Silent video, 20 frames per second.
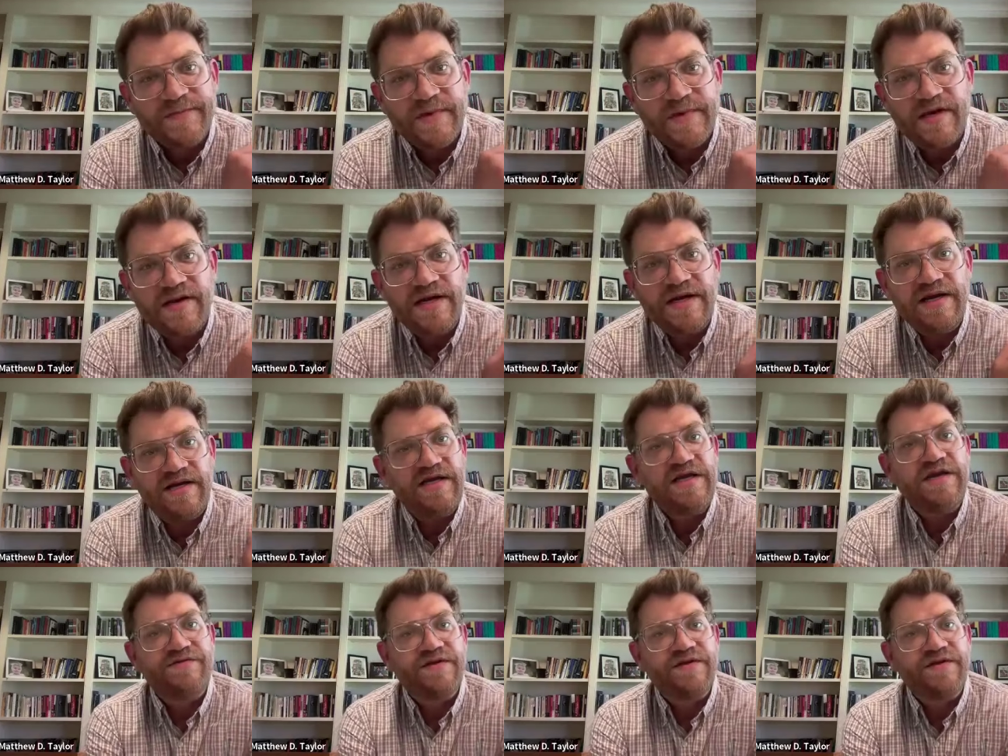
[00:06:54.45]
in
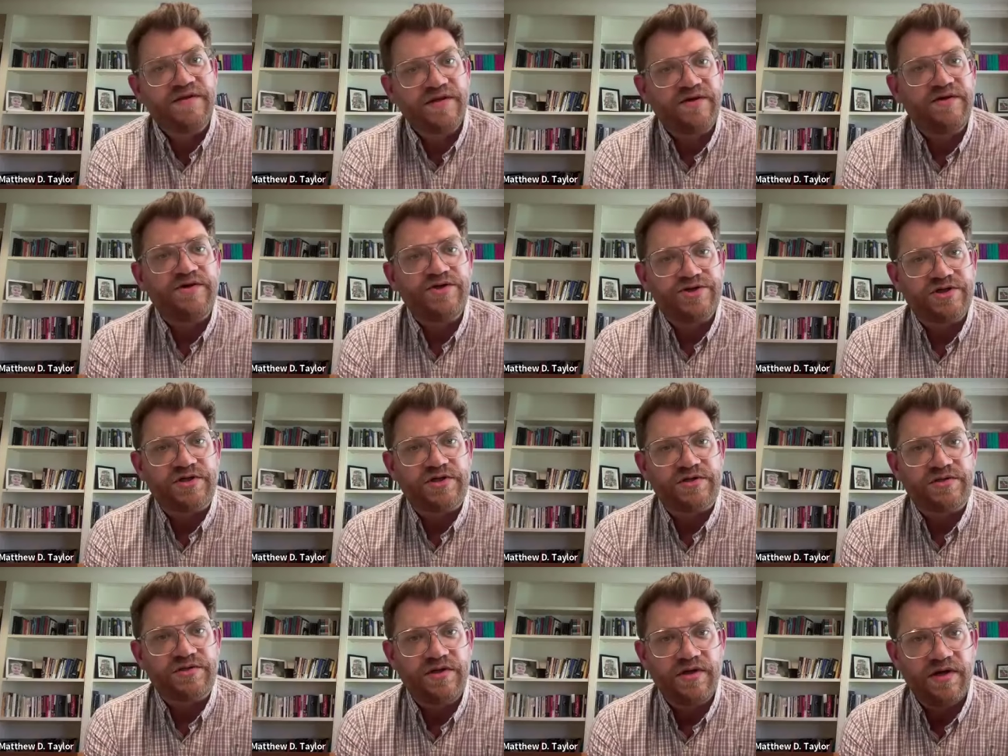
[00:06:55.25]
any of the
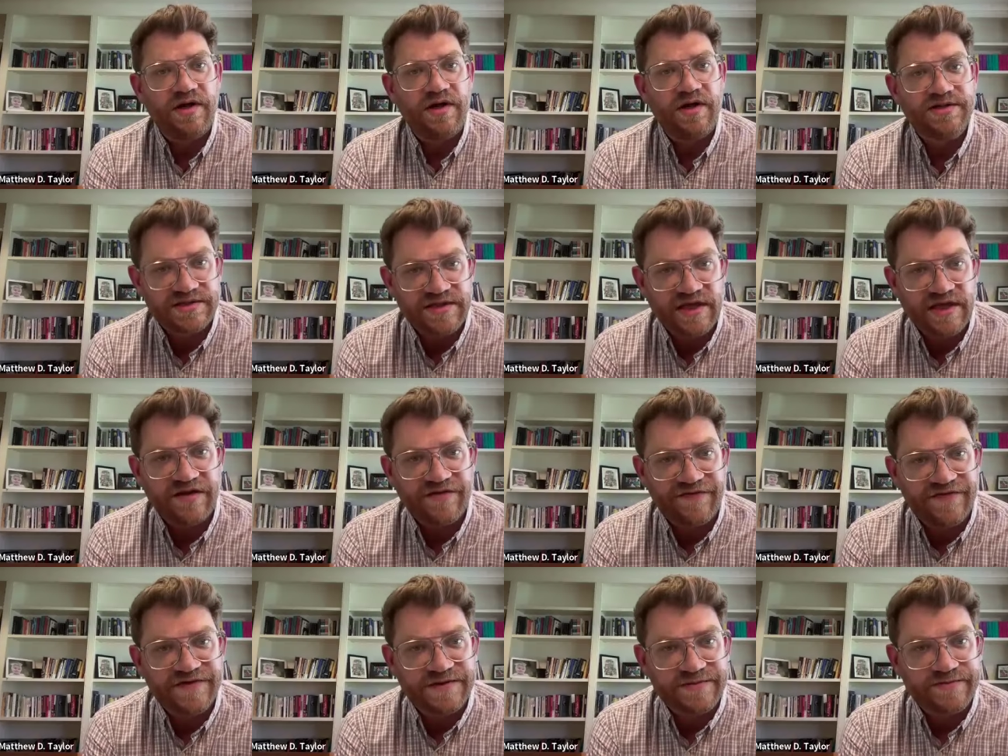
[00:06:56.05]
literature on
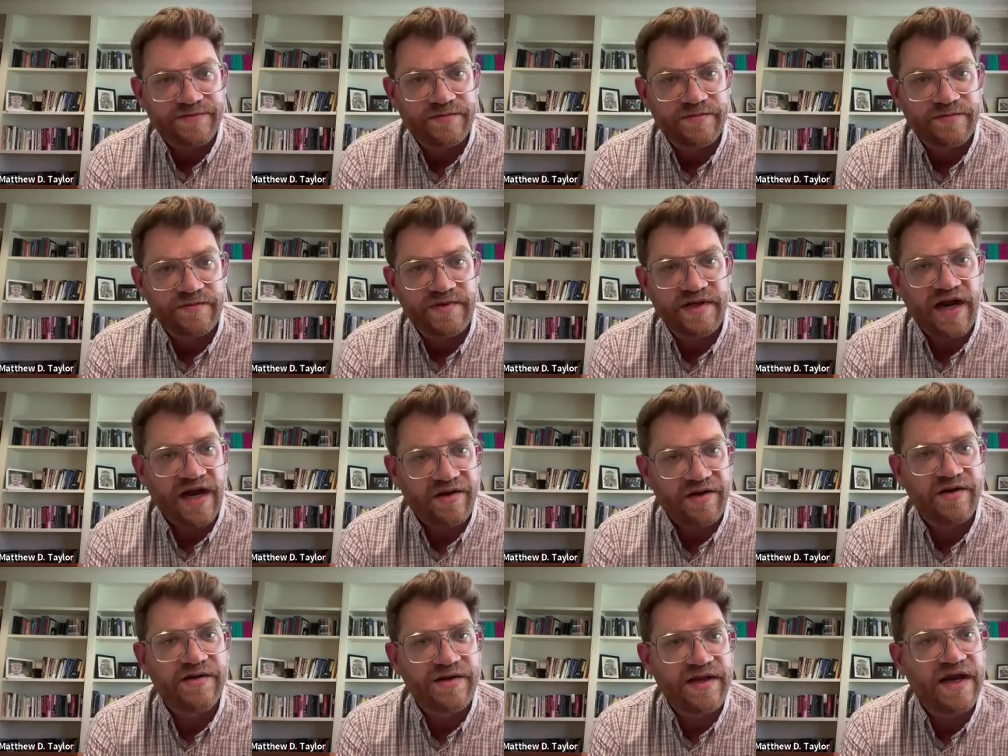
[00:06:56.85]
Salafism that I
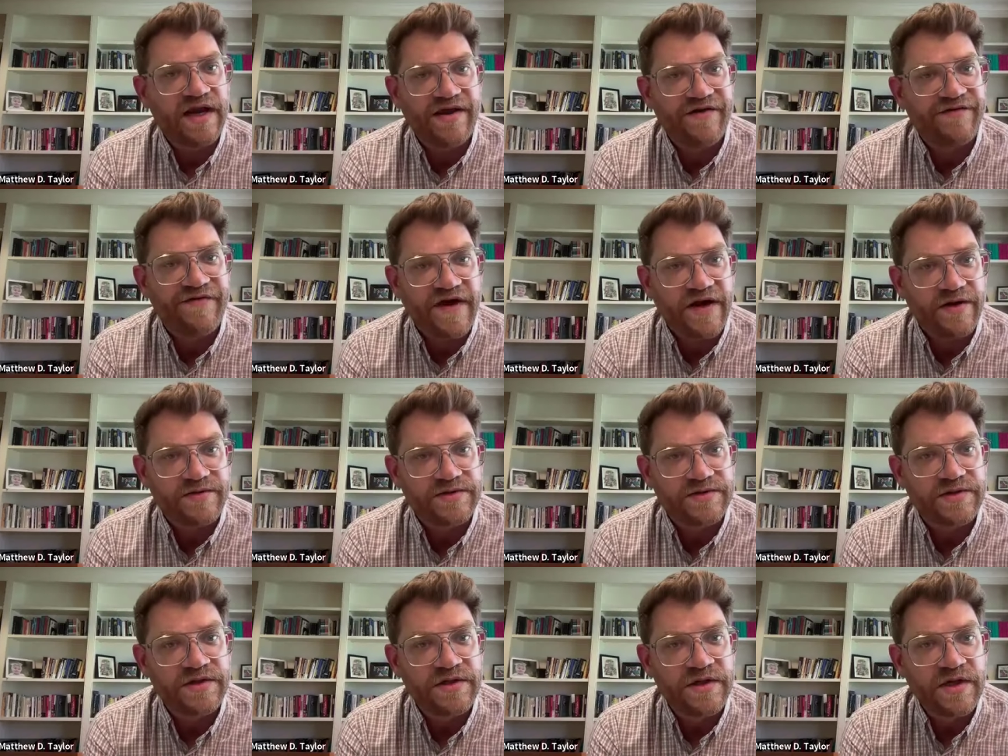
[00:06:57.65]
could that I had
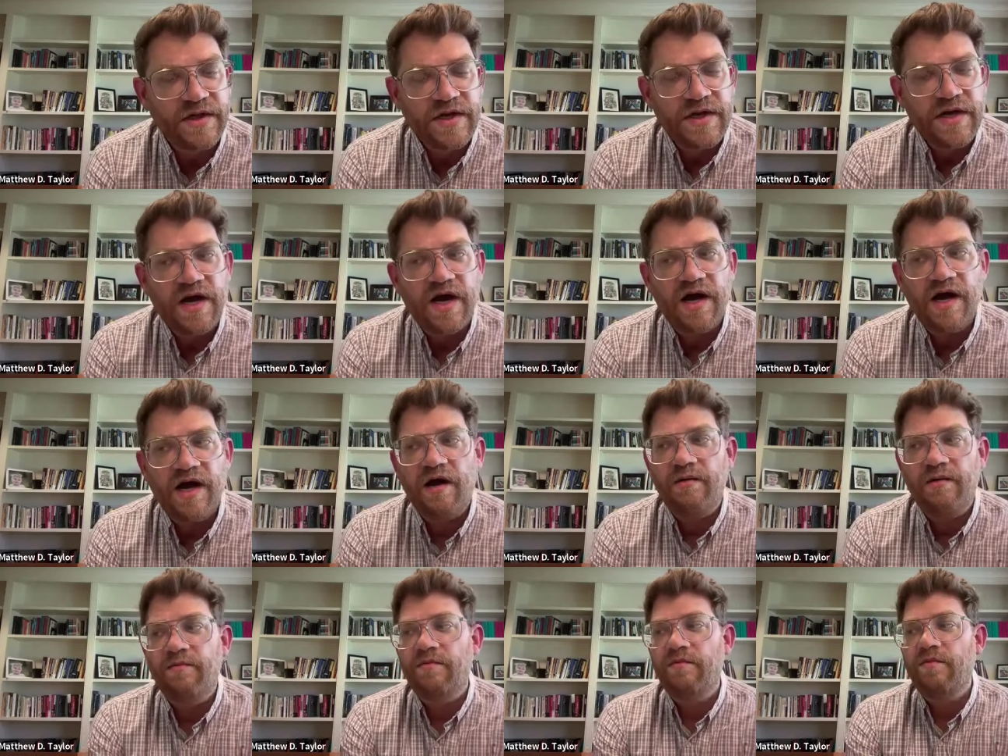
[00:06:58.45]
found.
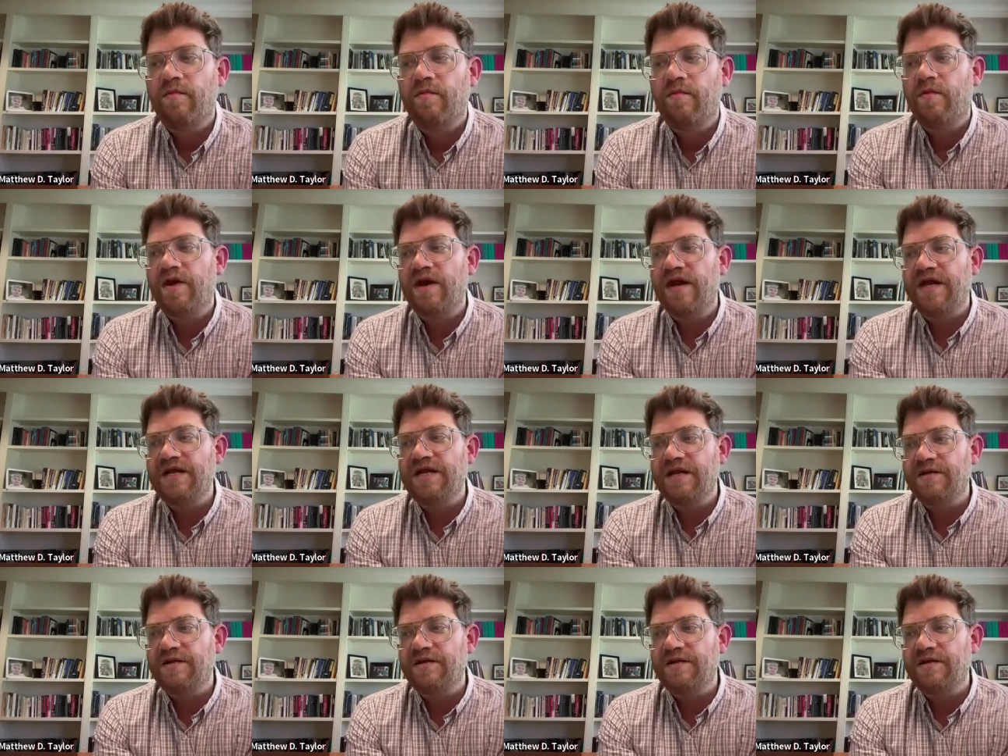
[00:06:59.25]
Um, what I